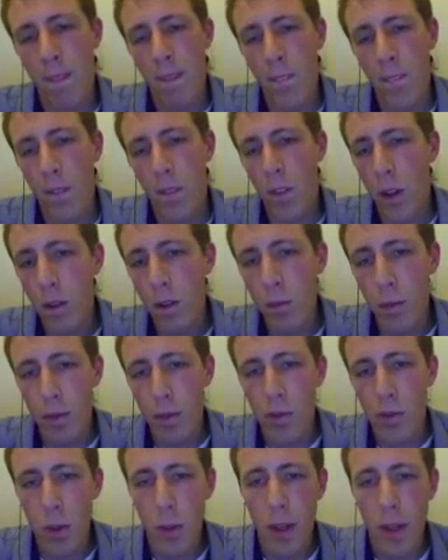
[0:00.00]
don't
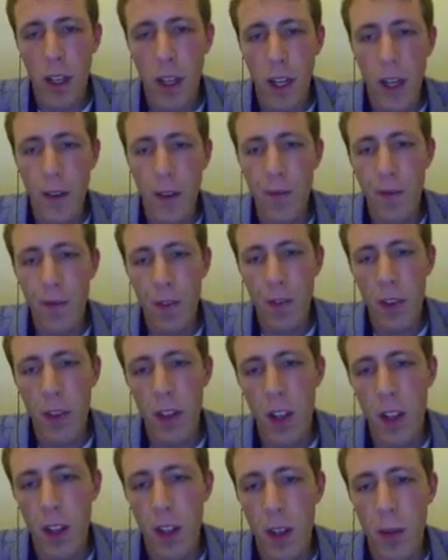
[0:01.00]
perform a clean,
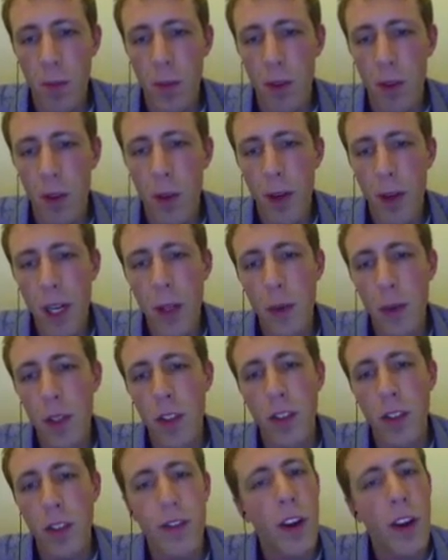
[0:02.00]
Gradle
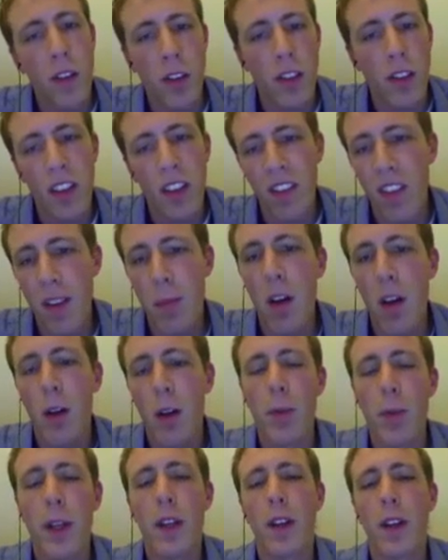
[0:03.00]
is the fastest of them all
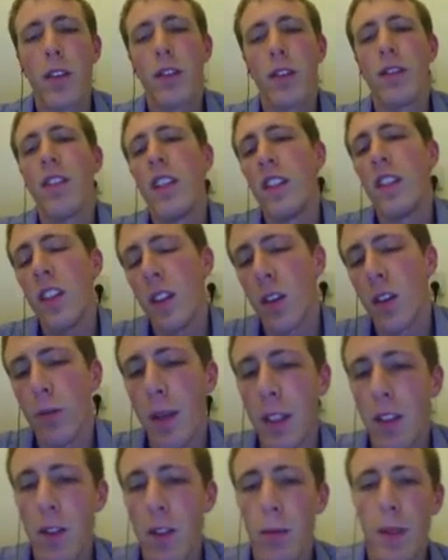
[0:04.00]
because of this
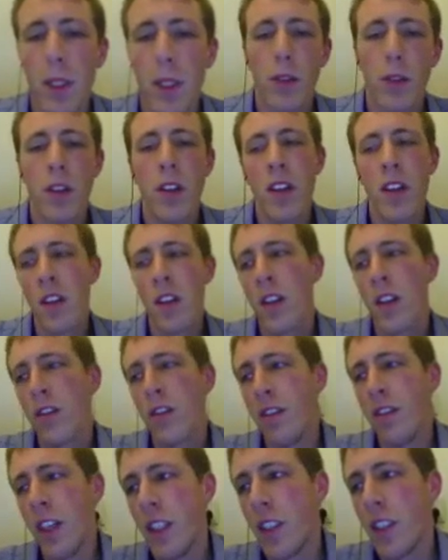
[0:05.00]
incremental build
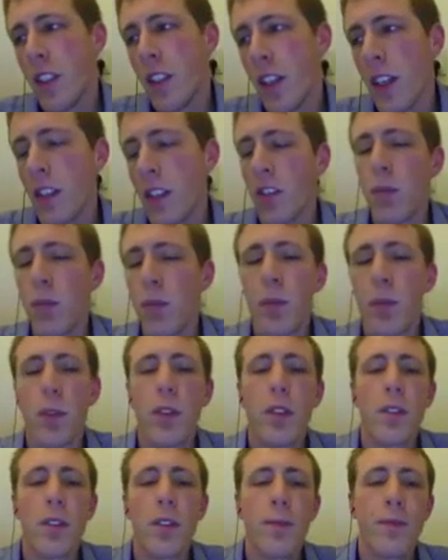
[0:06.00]
feature that it
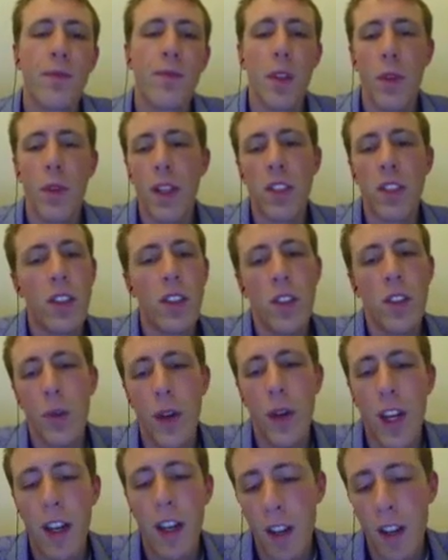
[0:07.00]
supports. So that's just great.